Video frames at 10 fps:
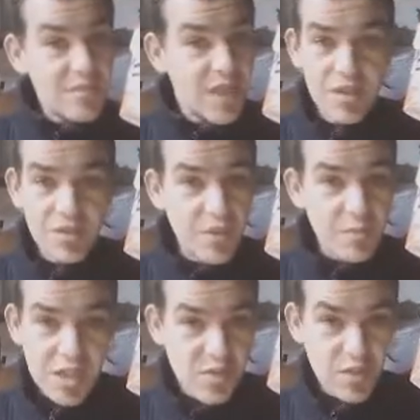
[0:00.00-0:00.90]
even
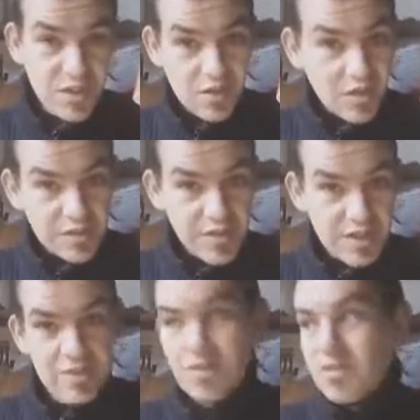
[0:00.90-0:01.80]
mixed with
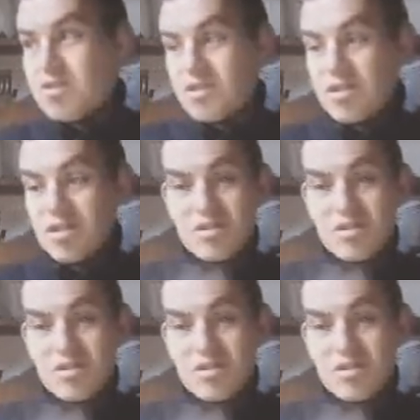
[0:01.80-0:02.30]
concrete, or